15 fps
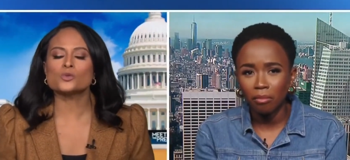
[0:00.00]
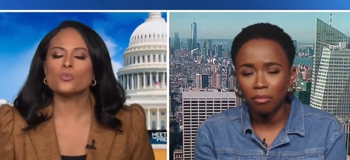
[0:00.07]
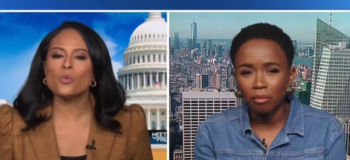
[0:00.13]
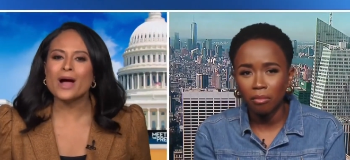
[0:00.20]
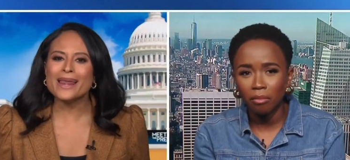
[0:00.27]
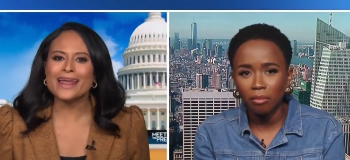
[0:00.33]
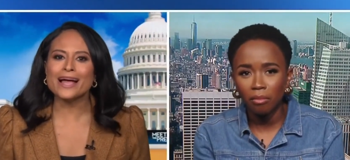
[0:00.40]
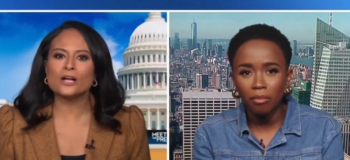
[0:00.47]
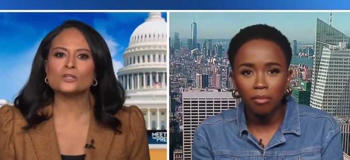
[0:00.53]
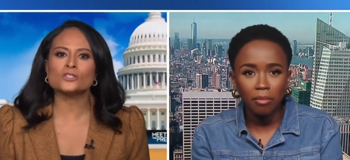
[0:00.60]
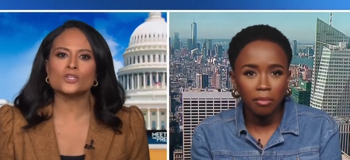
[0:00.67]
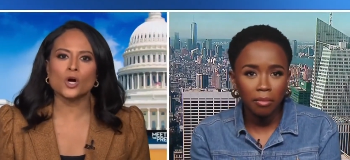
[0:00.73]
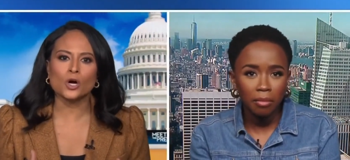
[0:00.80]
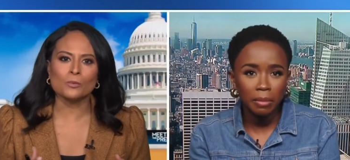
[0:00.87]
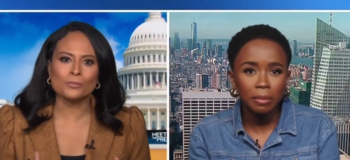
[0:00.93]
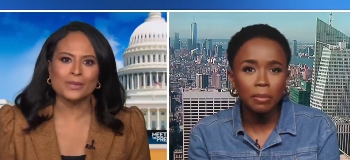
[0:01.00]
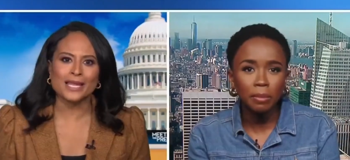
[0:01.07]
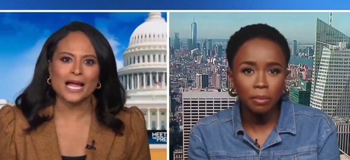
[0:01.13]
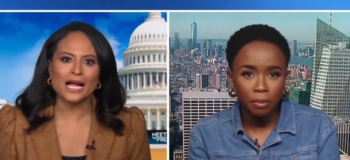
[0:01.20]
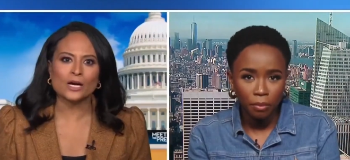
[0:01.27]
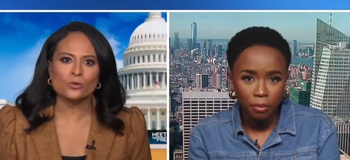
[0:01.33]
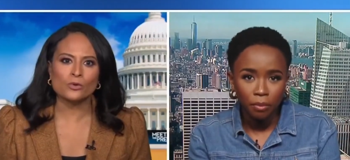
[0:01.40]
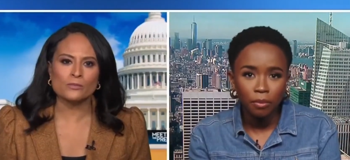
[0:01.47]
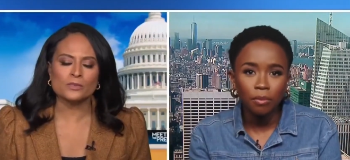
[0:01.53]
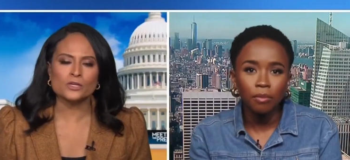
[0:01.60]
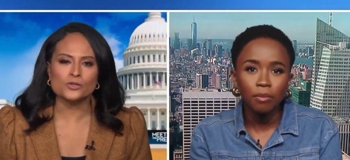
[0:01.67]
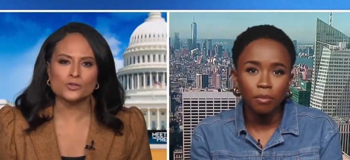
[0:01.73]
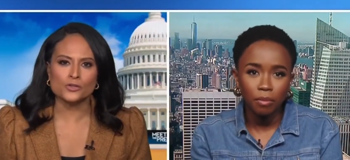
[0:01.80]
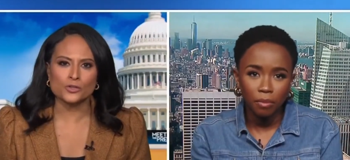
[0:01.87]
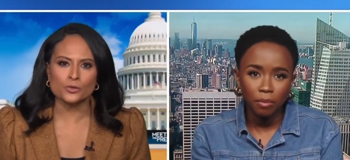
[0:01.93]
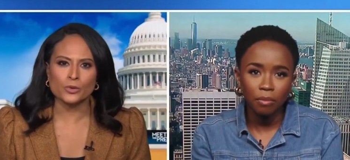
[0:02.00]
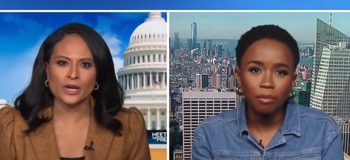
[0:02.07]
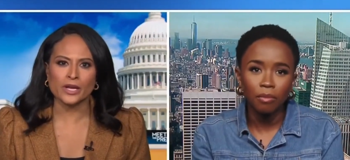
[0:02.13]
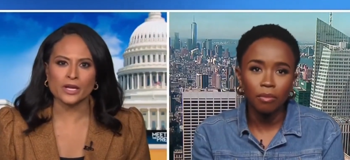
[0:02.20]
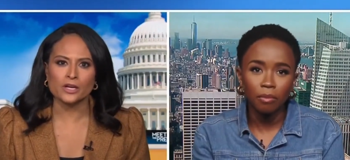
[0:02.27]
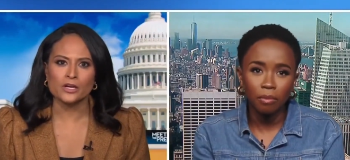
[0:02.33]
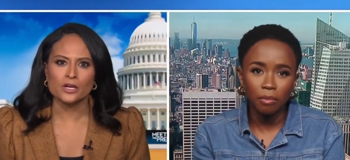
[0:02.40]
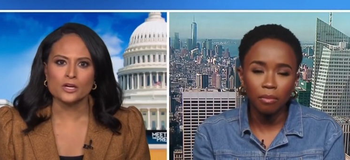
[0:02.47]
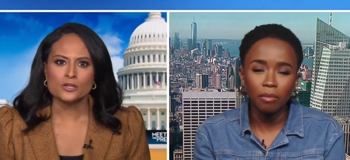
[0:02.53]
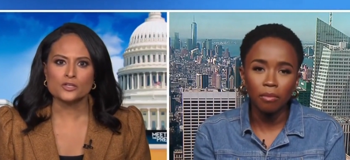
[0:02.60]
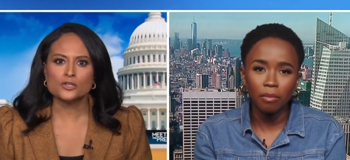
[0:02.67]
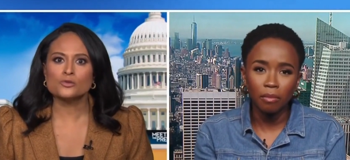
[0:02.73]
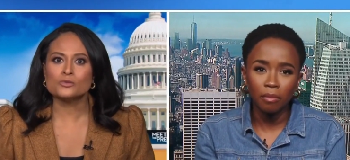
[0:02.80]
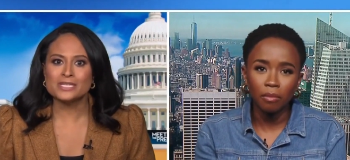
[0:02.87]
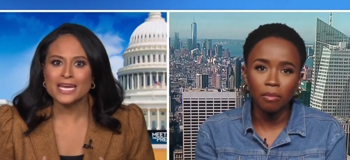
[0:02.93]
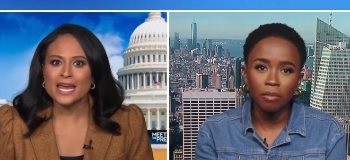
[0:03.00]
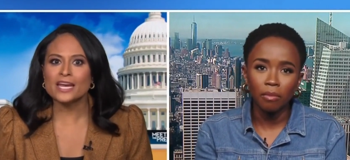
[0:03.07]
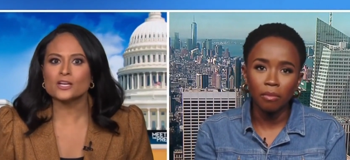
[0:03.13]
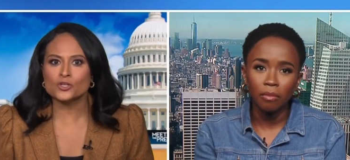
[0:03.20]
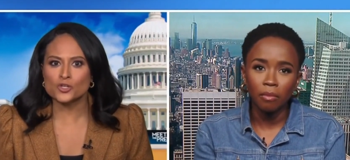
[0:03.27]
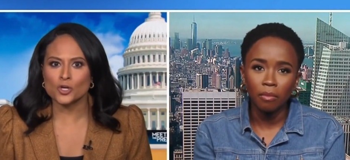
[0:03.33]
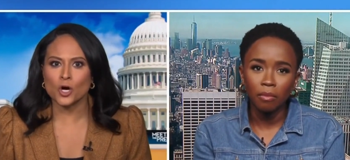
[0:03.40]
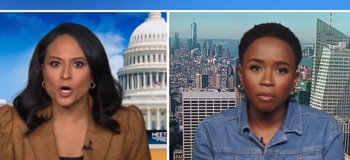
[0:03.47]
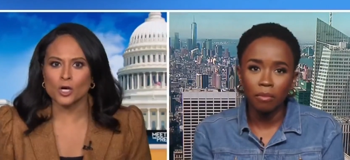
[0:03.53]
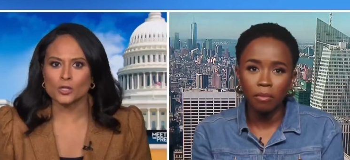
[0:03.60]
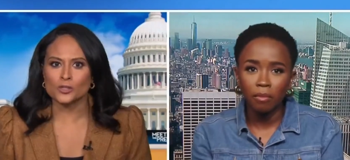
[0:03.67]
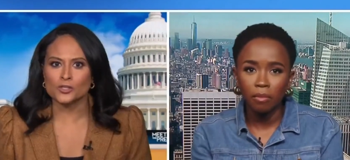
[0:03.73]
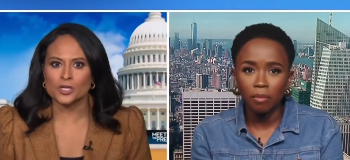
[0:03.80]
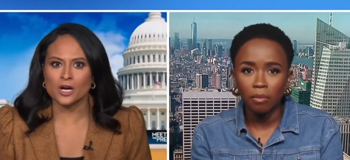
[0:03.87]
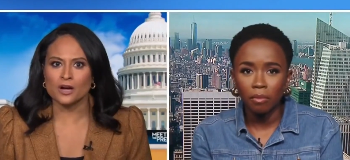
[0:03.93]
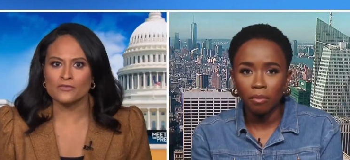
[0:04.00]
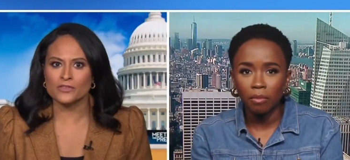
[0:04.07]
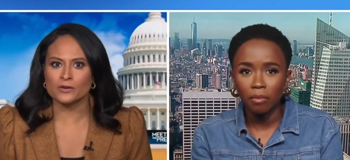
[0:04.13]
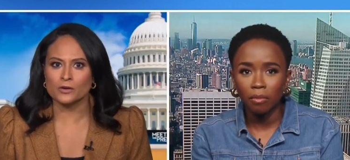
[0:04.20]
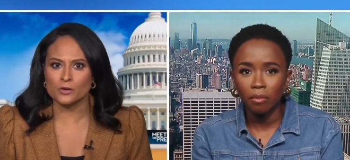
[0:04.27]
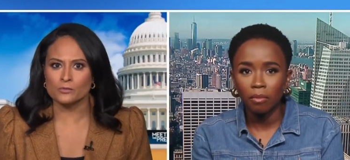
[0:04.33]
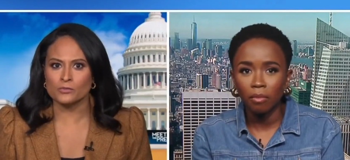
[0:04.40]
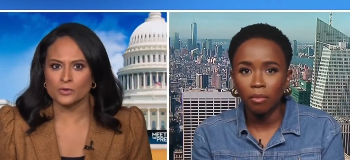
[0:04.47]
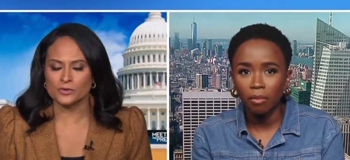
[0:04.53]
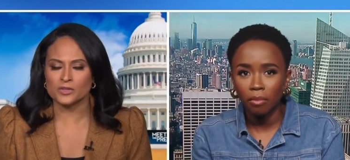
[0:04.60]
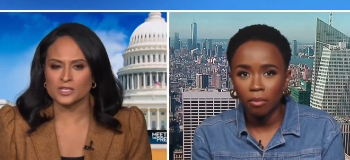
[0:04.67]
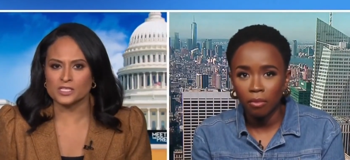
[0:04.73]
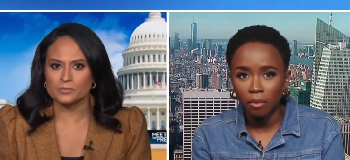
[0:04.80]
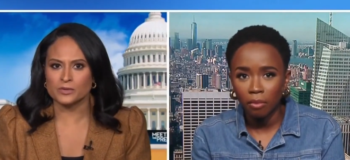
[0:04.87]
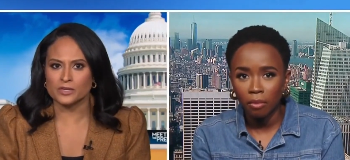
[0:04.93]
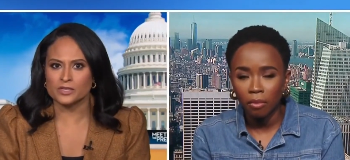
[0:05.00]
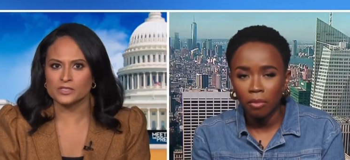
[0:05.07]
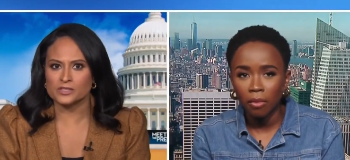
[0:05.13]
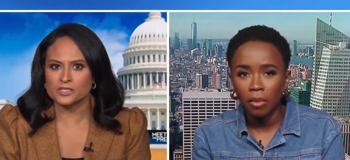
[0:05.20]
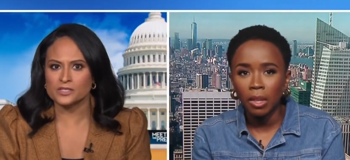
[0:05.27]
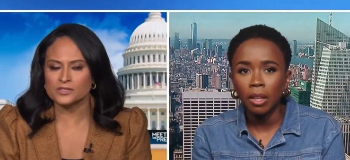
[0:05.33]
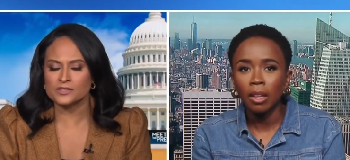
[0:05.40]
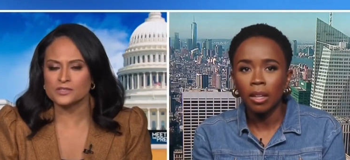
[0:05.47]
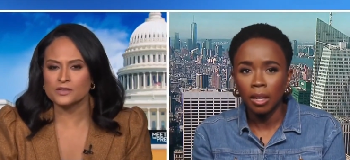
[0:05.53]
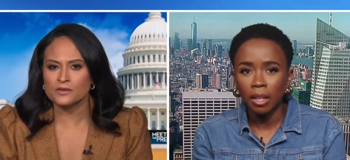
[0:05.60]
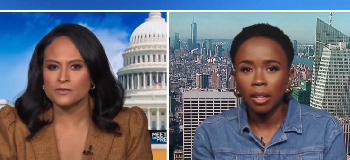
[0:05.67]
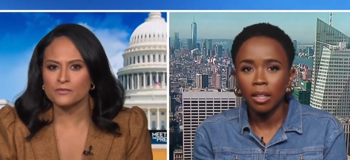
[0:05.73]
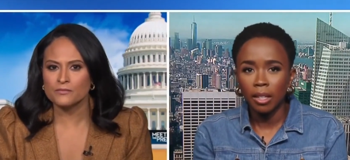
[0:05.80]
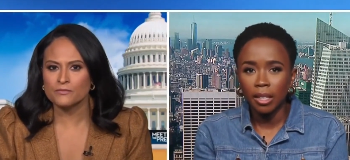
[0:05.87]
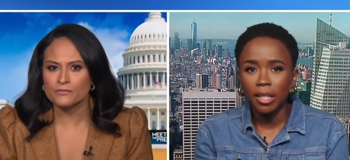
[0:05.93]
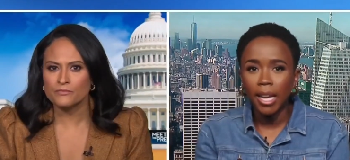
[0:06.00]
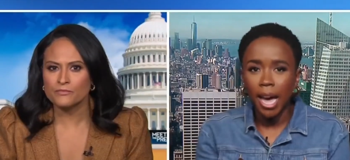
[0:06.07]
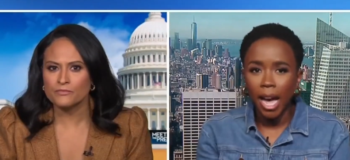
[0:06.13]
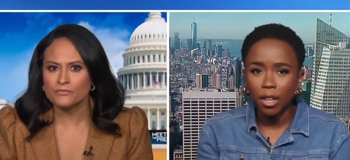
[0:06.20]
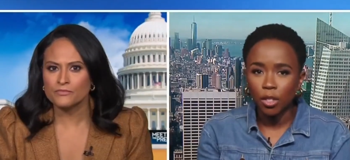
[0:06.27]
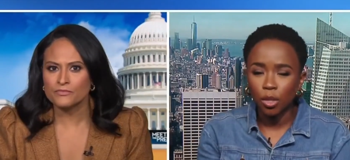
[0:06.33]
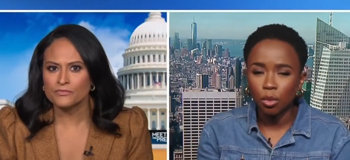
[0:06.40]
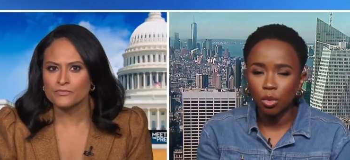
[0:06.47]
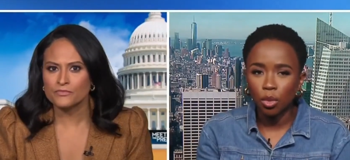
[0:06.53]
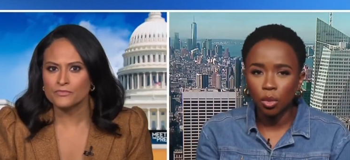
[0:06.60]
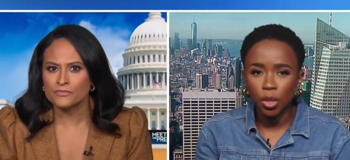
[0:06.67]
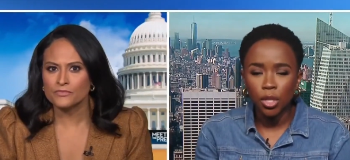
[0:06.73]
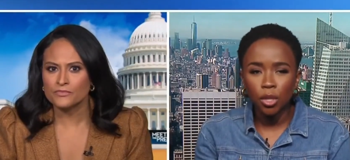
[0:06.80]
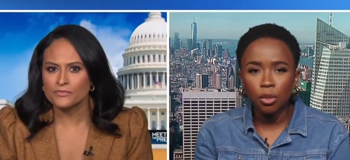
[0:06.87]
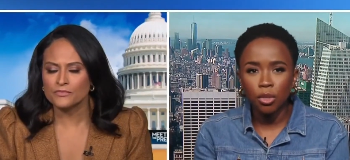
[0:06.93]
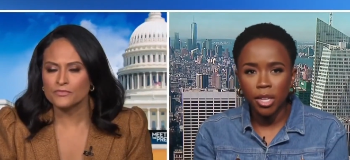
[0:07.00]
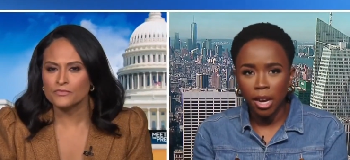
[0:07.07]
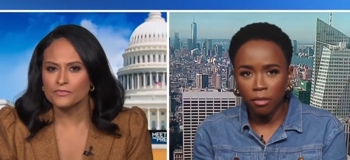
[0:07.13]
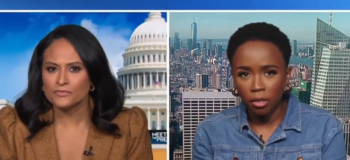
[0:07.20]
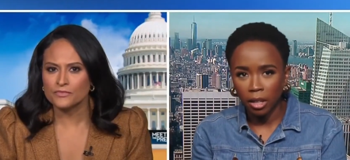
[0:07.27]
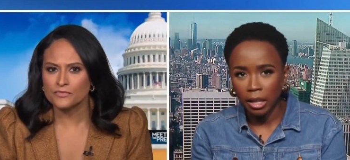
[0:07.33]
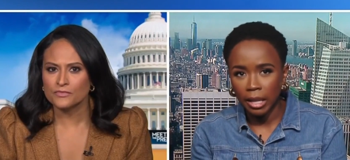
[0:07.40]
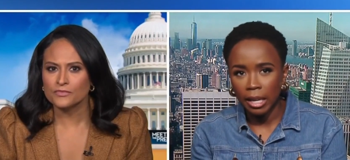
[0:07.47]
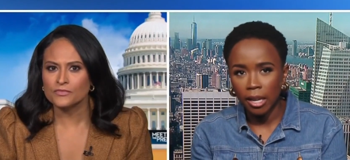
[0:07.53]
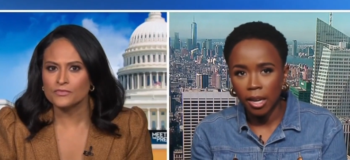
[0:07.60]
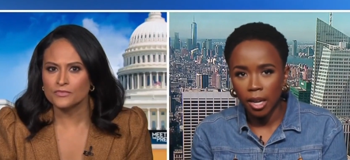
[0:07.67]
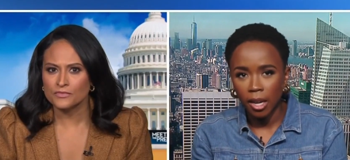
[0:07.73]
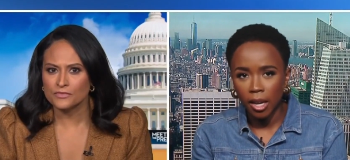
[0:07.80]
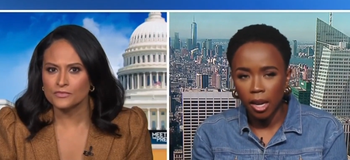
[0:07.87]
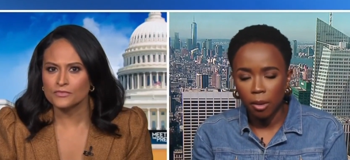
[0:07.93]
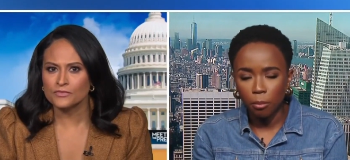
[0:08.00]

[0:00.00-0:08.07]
Speaker 1: What else are Black women doing to take charge of their own birth experiences?
Speaker 2: Yeah, so doulas are definitely uh,